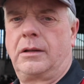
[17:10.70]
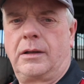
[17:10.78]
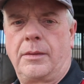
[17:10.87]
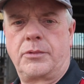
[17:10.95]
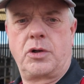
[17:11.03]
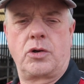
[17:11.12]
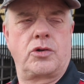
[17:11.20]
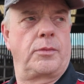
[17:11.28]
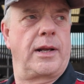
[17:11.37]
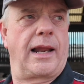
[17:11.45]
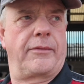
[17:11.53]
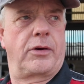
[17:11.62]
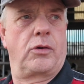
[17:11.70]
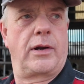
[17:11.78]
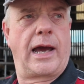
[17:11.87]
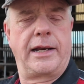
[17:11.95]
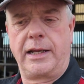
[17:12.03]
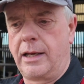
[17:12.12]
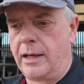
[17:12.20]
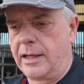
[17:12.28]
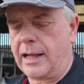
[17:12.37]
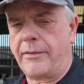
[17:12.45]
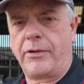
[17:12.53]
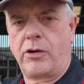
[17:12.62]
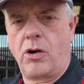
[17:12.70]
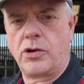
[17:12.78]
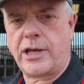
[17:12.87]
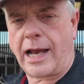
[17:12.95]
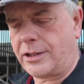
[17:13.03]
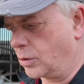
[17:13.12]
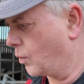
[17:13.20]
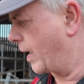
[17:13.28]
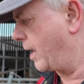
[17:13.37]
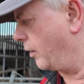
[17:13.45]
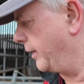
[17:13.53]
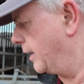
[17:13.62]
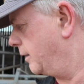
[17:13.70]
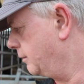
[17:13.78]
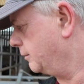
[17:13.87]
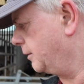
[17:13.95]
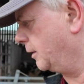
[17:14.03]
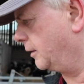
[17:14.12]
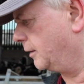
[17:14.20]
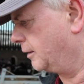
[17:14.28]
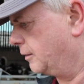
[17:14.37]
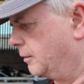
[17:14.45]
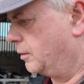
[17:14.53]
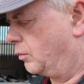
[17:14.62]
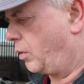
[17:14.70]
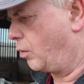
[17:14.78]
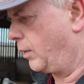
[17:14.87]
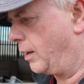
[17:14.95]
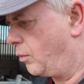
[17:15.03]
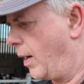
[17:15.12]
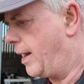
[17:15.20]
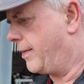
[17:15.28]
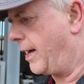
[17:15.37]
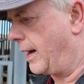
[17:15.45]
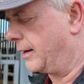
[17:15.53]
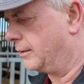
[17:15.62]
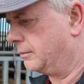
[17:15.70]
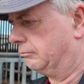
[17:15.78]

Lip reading: I'm sure somebody will have a good idea. It'll have a gross axle weight on it. What will it weigh, that?